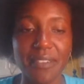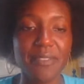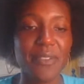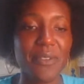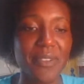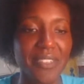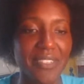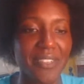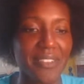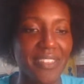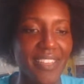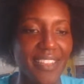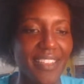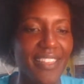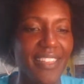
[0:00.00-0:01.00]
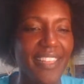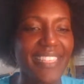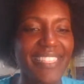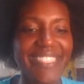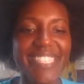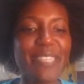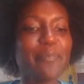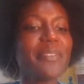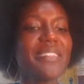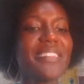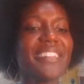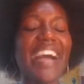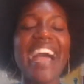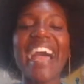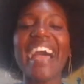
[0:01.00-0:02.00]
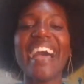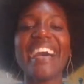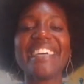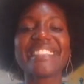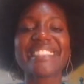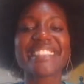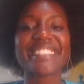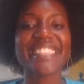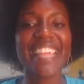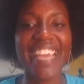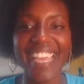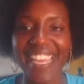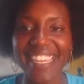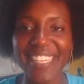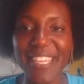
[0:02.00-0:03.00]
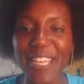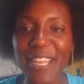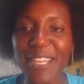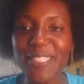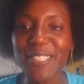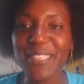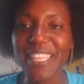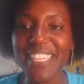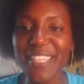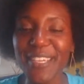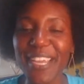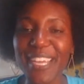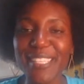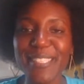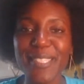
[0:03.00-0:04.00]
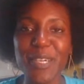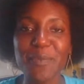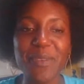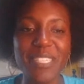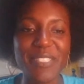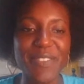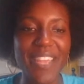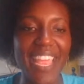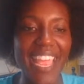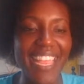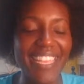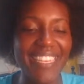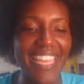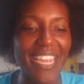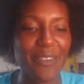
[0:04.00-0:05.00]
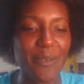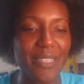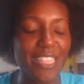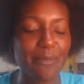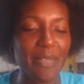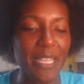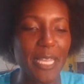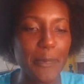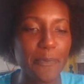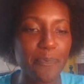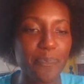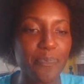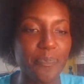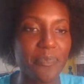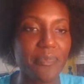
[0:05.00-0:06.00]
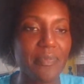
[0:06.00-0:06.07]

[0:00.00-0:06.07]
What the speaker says: We're going to go there. Simple as that. So thank you guys so much for hanging out with me.